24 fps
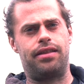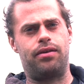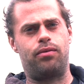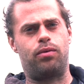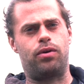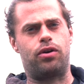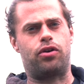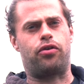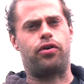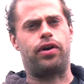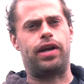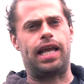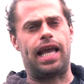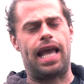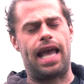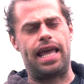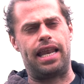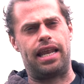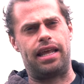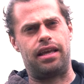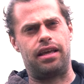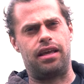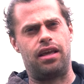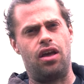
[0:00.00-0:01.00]
that we're
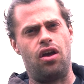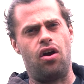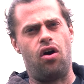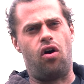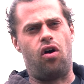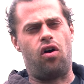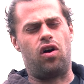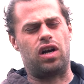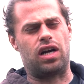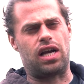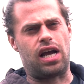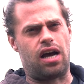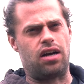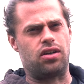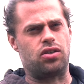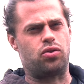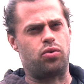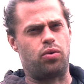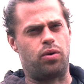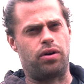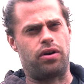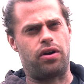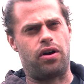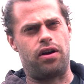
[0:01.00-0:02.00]
creating on
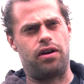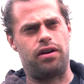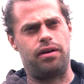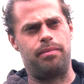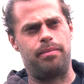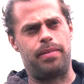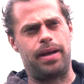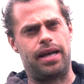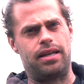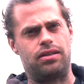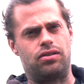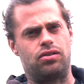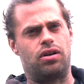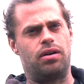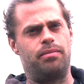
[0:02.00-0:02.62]
contour garden beds,